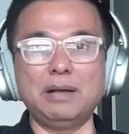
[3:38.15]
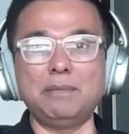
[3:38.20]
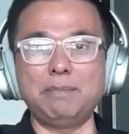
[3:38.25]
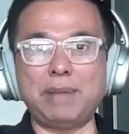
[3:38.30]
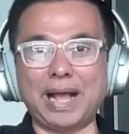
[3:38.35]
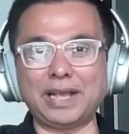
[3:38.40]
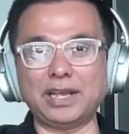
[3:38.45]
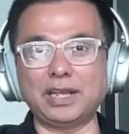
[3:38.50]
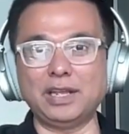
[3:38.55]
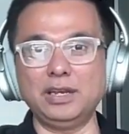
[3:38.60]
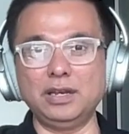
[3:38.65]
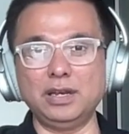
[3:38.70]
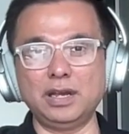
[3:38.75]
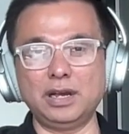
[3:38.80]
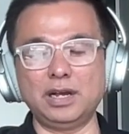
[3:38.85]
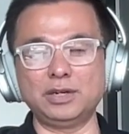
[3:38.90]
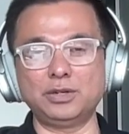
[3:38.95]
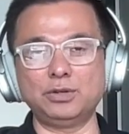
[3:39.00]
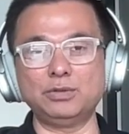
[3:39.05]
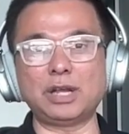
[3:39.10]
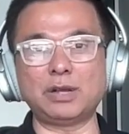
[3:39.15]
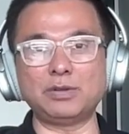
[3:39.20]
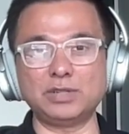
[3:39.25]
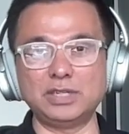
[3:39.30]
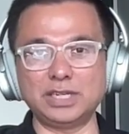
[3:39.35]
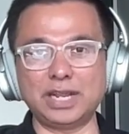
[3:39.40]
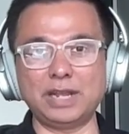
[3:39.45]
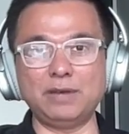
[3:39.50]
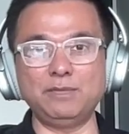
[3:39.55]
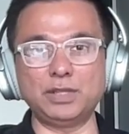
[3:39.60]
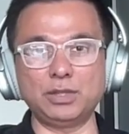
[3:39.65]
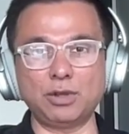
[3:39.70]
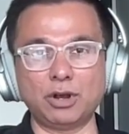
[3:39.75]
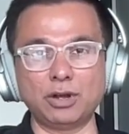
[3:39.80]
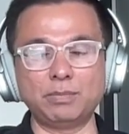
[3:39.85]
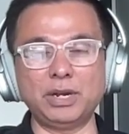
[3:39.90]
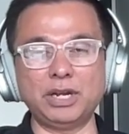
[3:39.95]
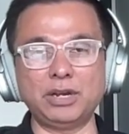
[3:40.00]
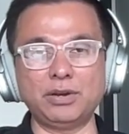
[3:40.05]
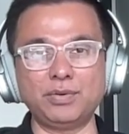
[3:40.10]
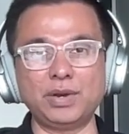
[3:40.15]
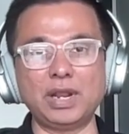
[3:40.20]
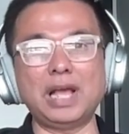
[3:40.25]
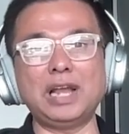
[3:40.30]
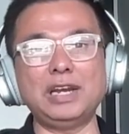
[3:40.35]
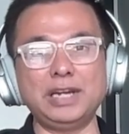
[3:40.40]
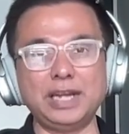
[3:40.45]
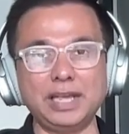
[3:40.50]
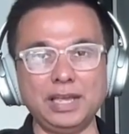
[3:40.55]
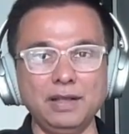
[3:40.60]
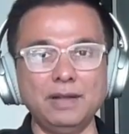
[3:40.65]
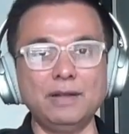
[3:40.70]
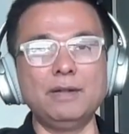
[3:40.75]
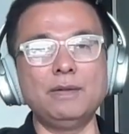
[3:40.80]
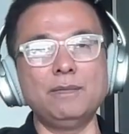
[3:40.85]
back in 2010 with augmented reality.